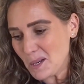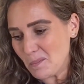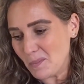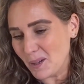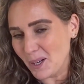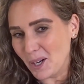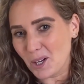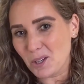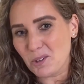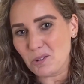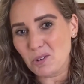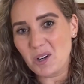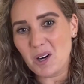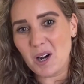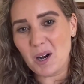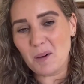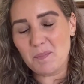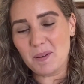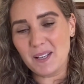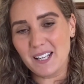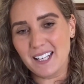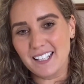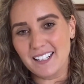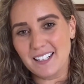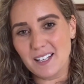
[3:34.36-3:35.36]
But I grew up
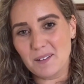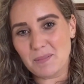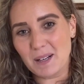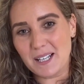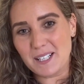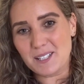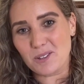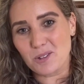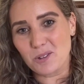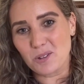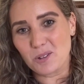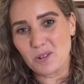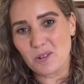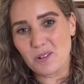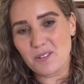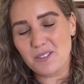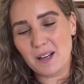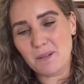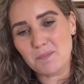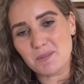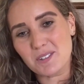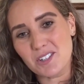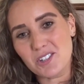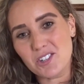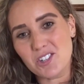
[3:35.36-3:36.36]
in a place called
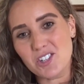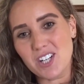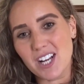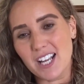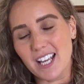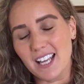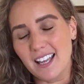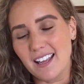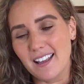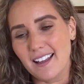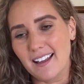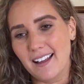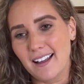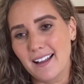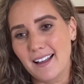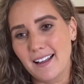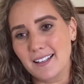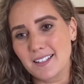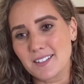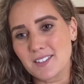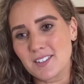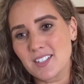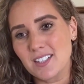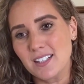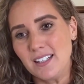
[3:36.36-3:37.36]
Northamptonshire,
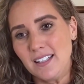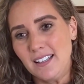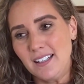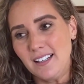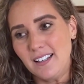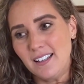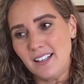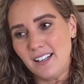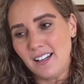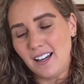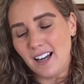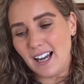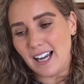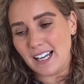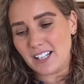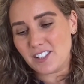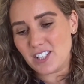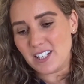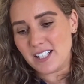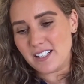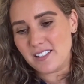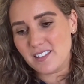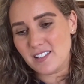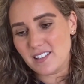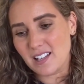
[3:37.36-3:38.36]
and I
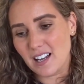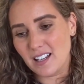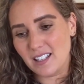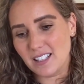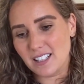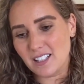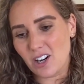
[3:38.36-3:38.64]
actually started